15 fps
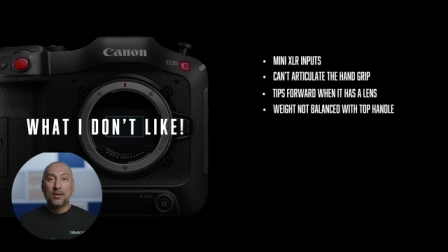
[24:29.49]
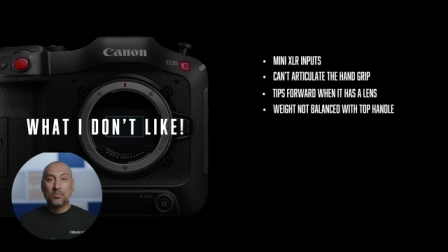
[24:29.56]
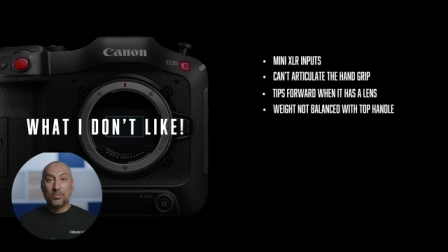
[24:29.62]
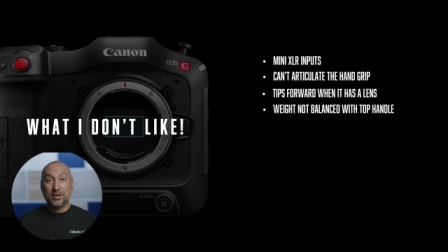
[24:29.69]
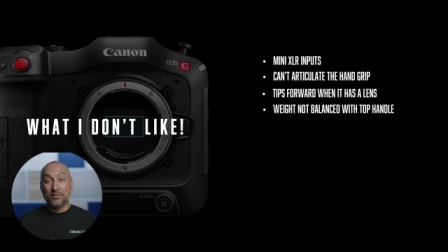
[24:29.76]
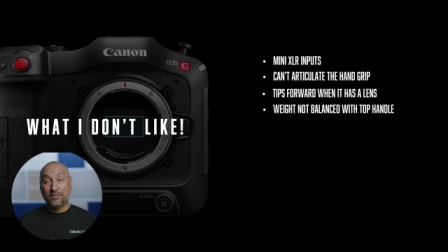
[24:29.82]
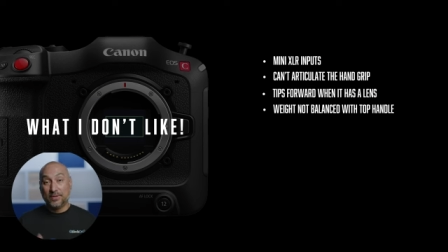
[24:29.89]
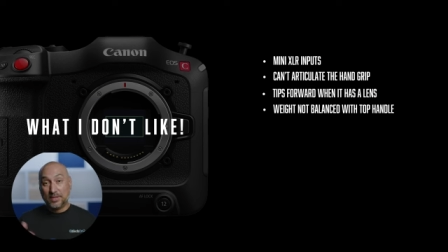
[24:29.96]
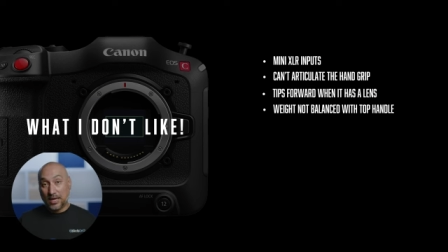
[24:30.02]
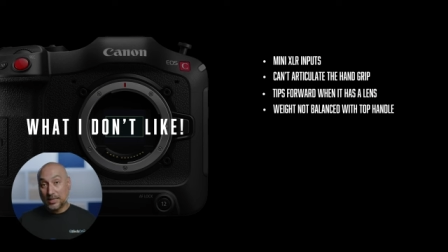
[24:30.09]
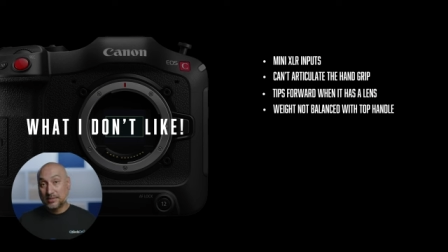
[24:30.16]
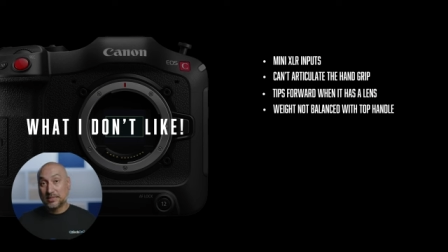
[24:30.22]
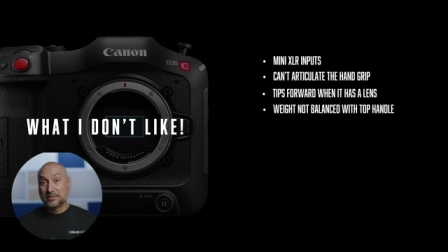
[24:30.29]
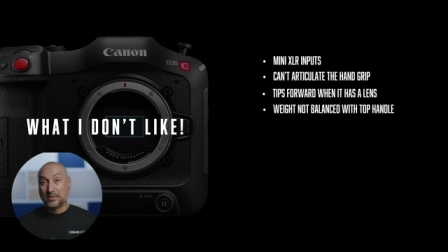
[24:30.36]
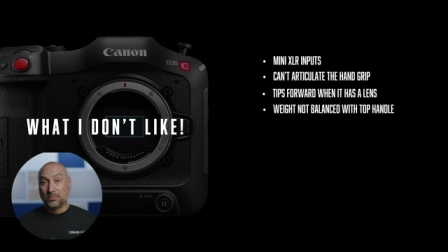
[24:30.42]
but if it
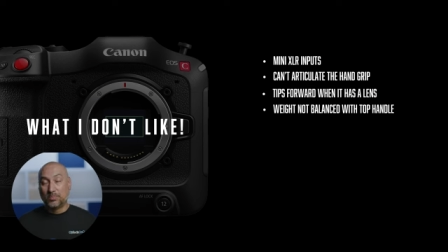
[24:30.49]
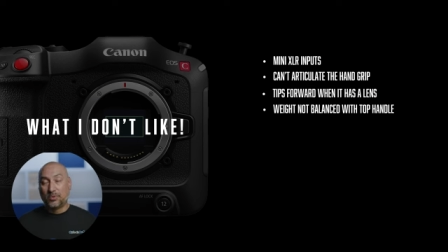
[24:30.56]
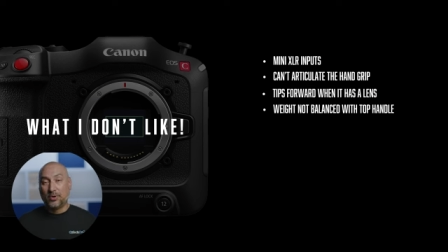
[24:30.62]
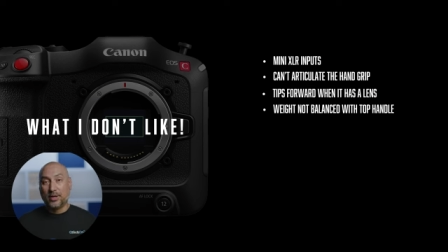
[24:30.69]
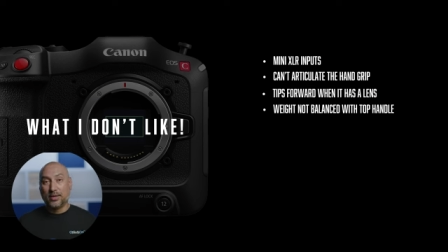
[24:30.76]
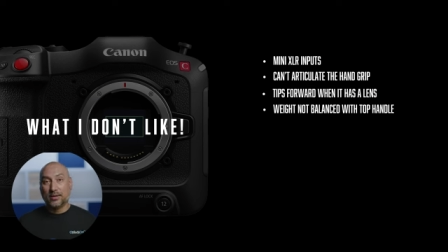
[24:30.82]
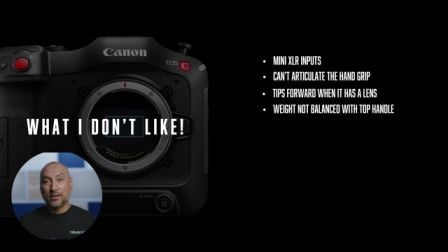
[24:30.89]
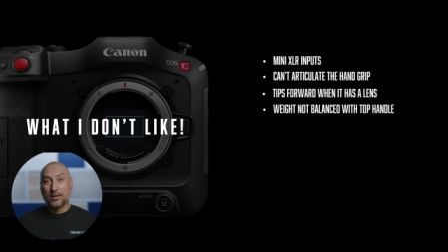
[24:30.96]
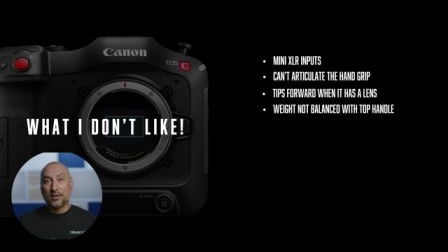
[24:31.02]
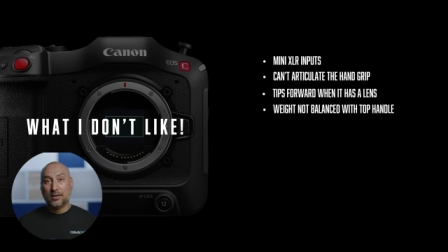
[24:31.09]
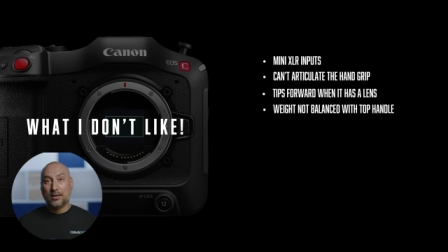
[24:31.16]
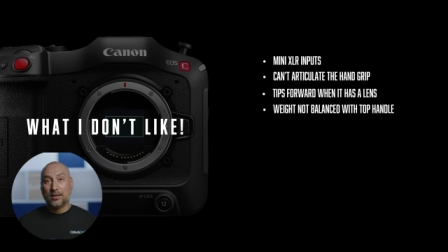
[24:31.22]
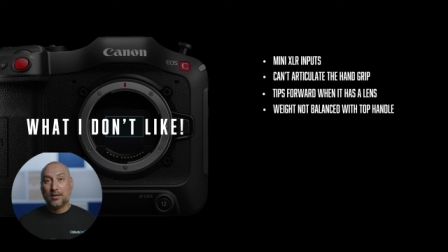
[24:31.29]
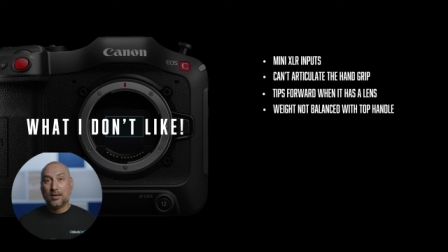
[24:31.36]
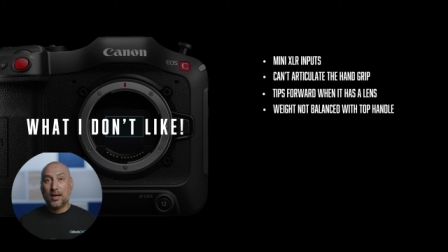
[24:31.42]
does at some point,
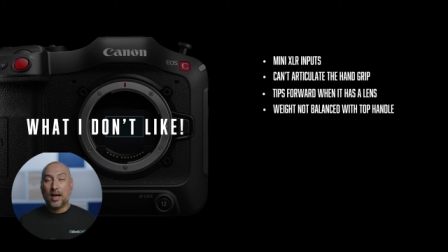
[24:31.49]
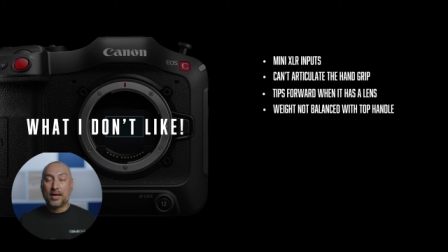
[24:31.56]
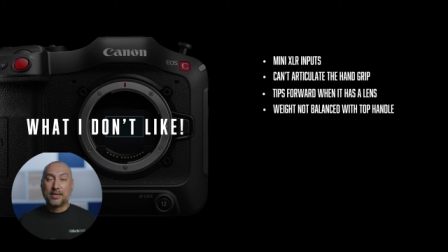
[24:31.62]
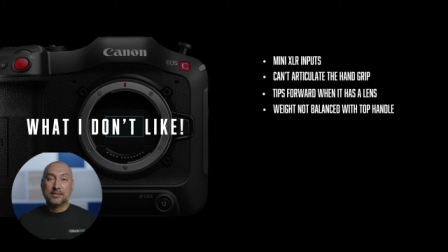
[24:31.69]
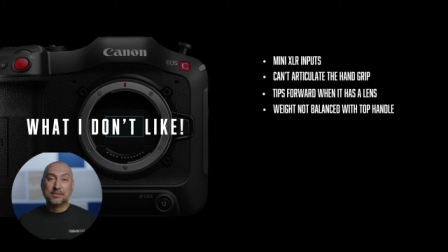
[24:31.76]
I can